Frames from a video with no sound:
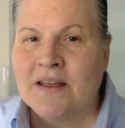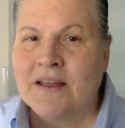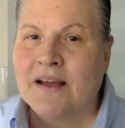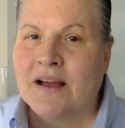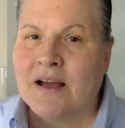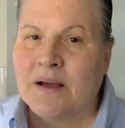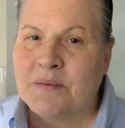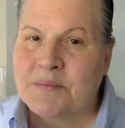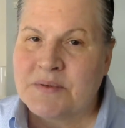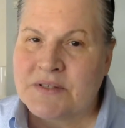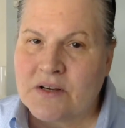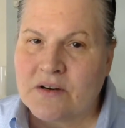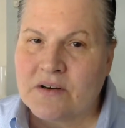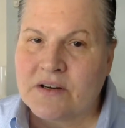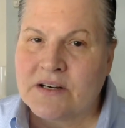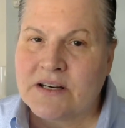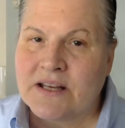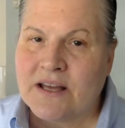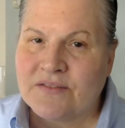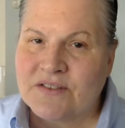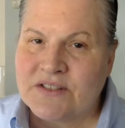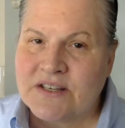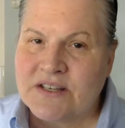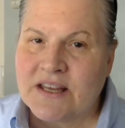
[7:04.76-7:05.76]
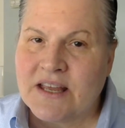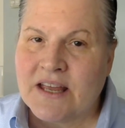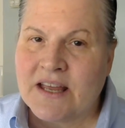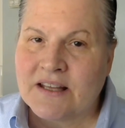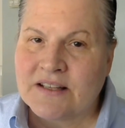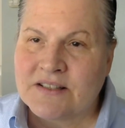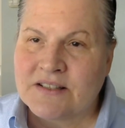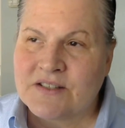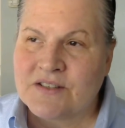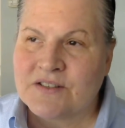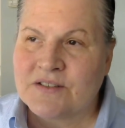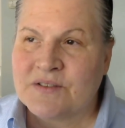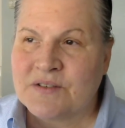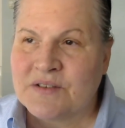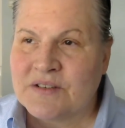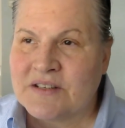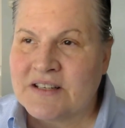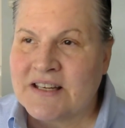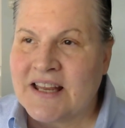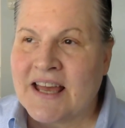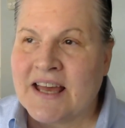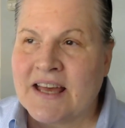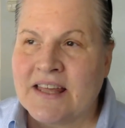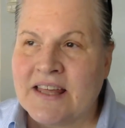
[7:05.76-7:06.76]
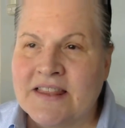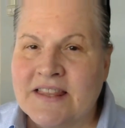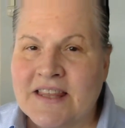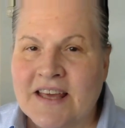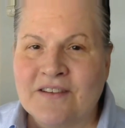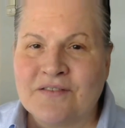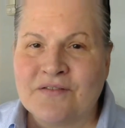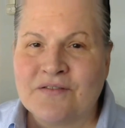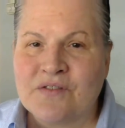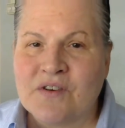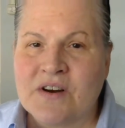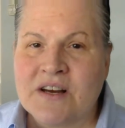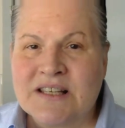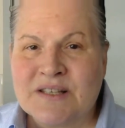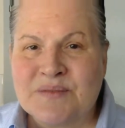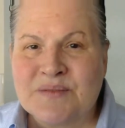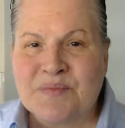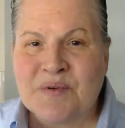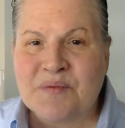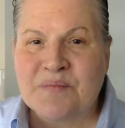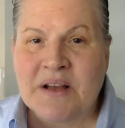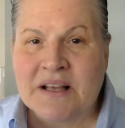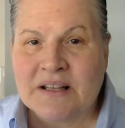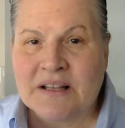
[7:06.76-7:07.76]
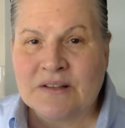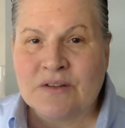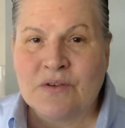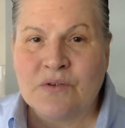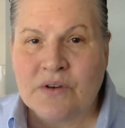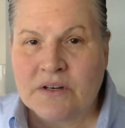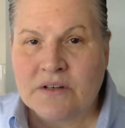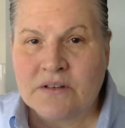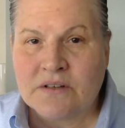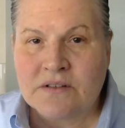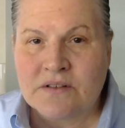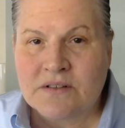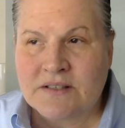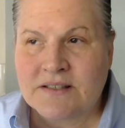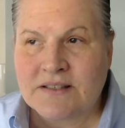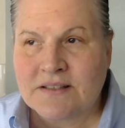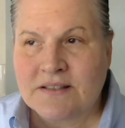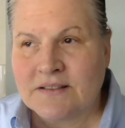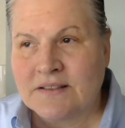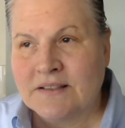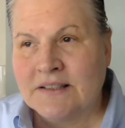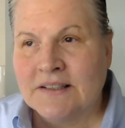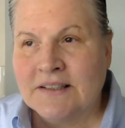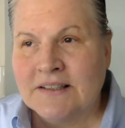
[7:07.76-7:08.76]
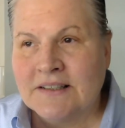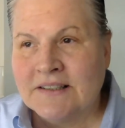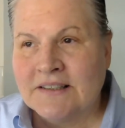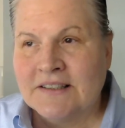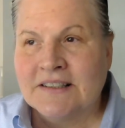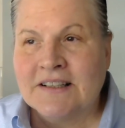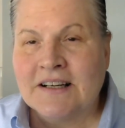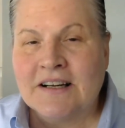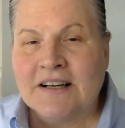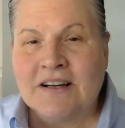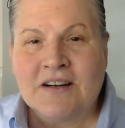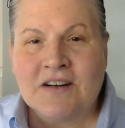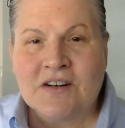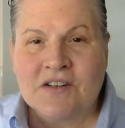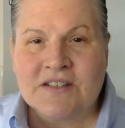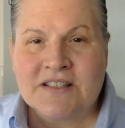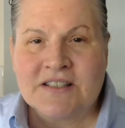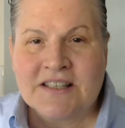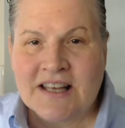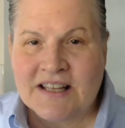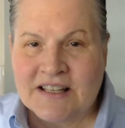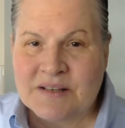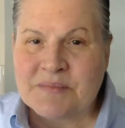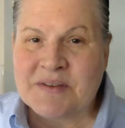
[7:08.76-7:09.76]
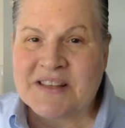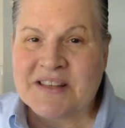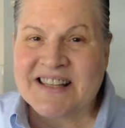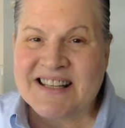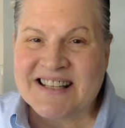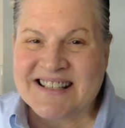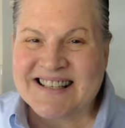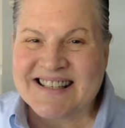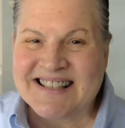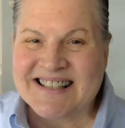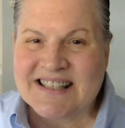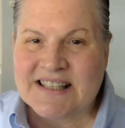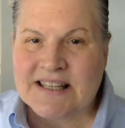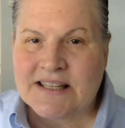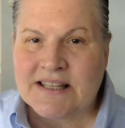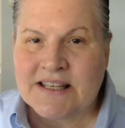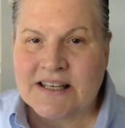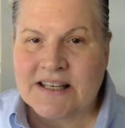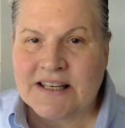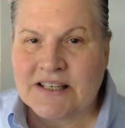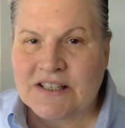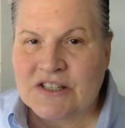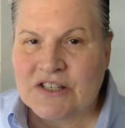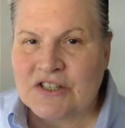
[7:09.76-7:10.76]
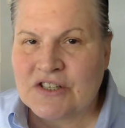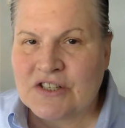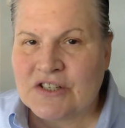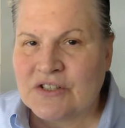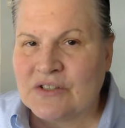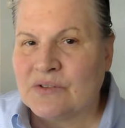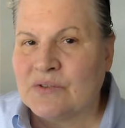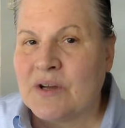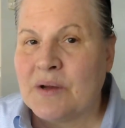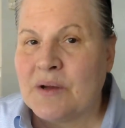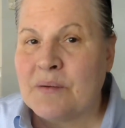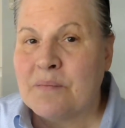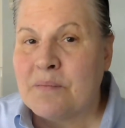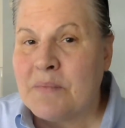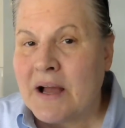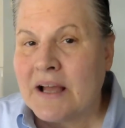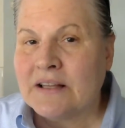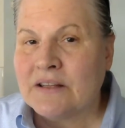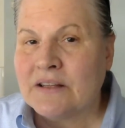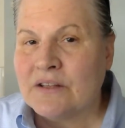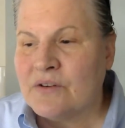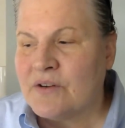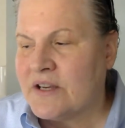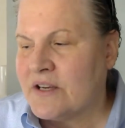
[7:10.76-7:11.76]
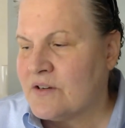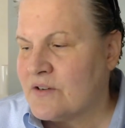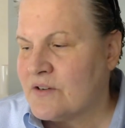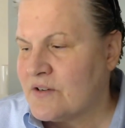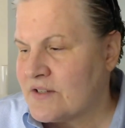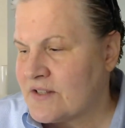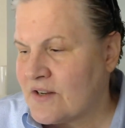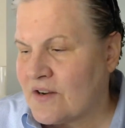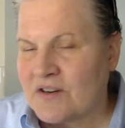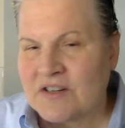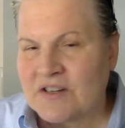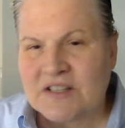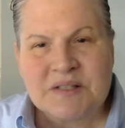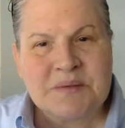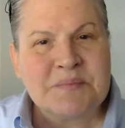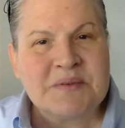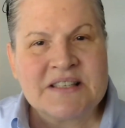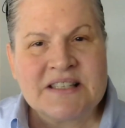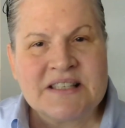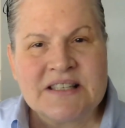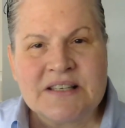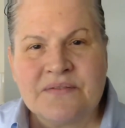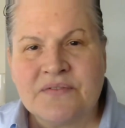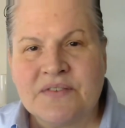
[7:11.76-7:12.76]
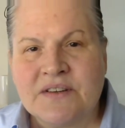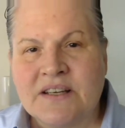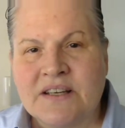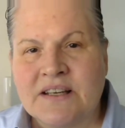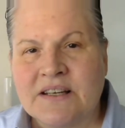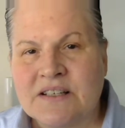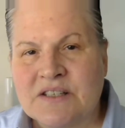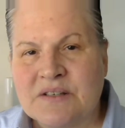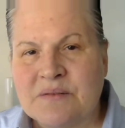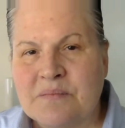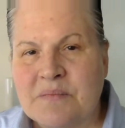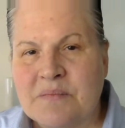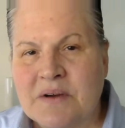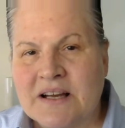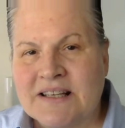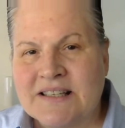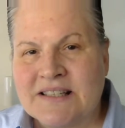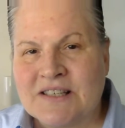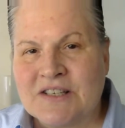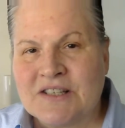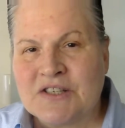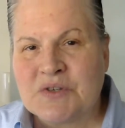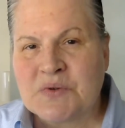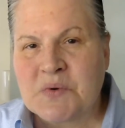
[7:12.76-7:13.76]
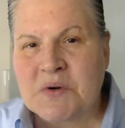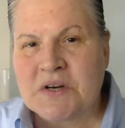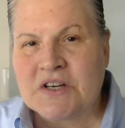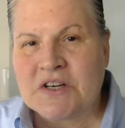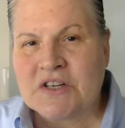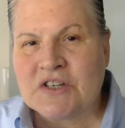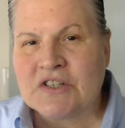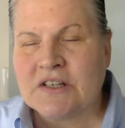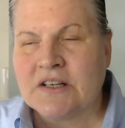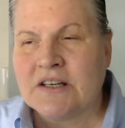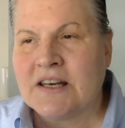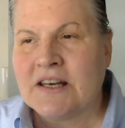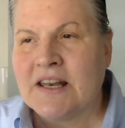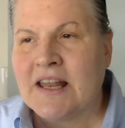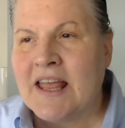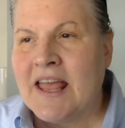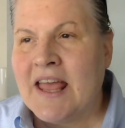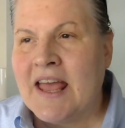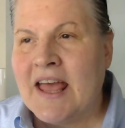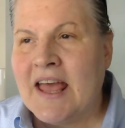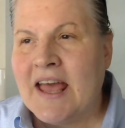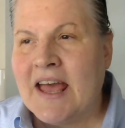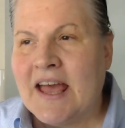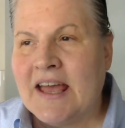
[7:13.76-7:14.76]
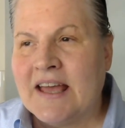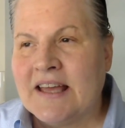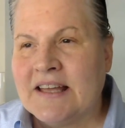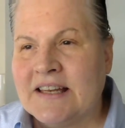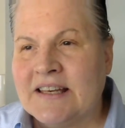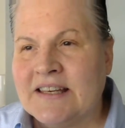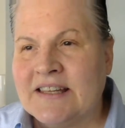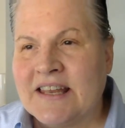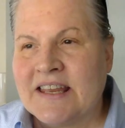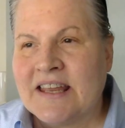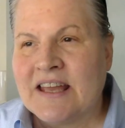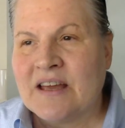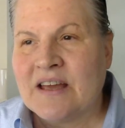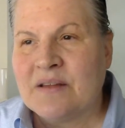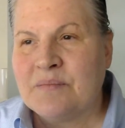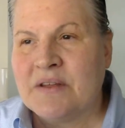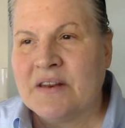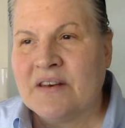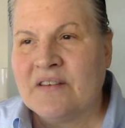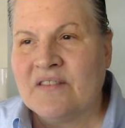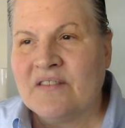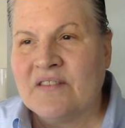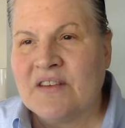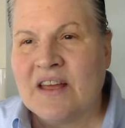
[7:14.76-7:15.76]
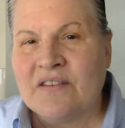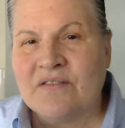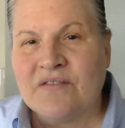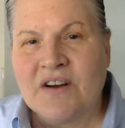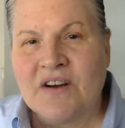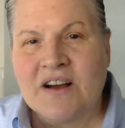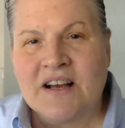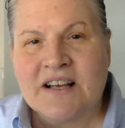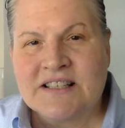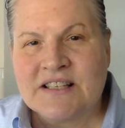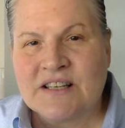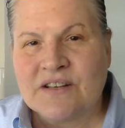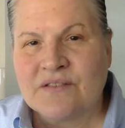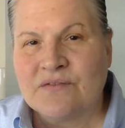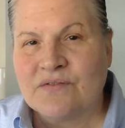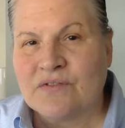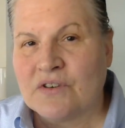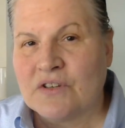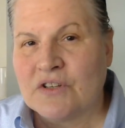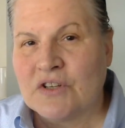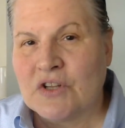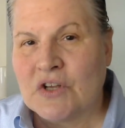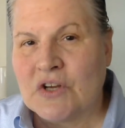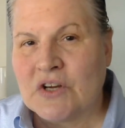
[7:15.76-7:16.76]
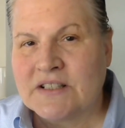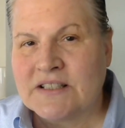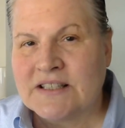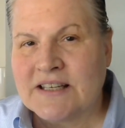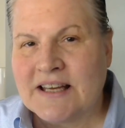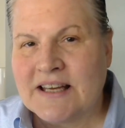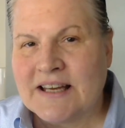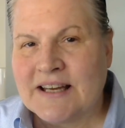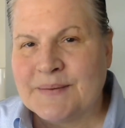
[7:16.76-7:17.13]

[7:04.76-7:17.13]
I'm sorry to have to add that phrase, but my lawyers are telling me this is the thing to do. And my lawyers are specific to my situation, and they have been advising for a long time.